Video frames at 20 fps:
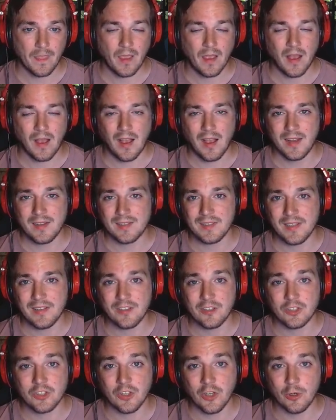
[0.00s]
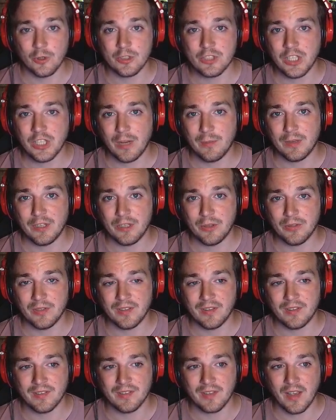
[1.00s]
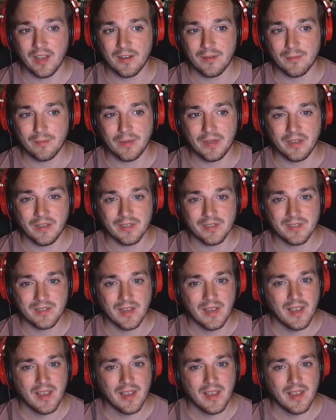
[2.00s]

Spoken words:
I say there's no shame in using this item because